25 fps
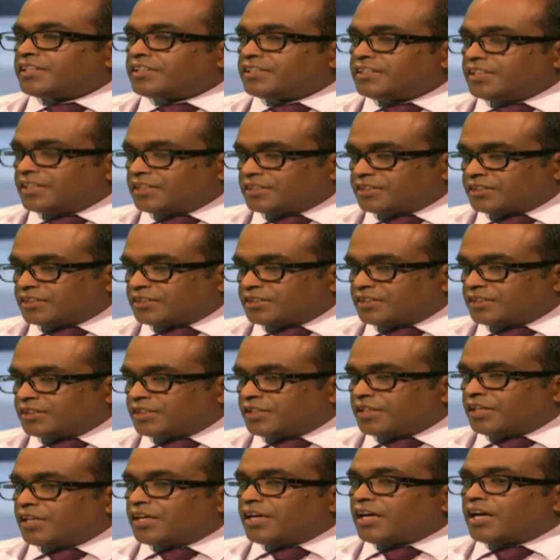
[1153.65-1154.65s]
yes,
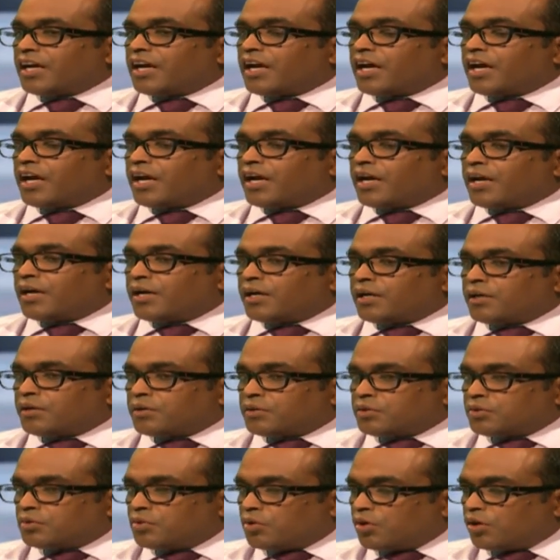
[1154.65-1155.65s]

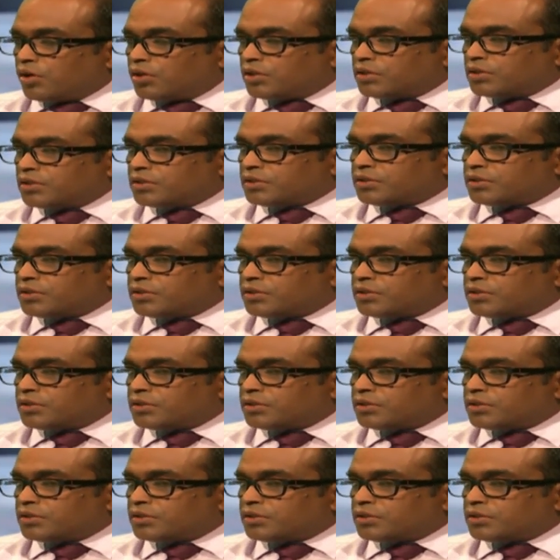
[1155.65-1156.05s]
don't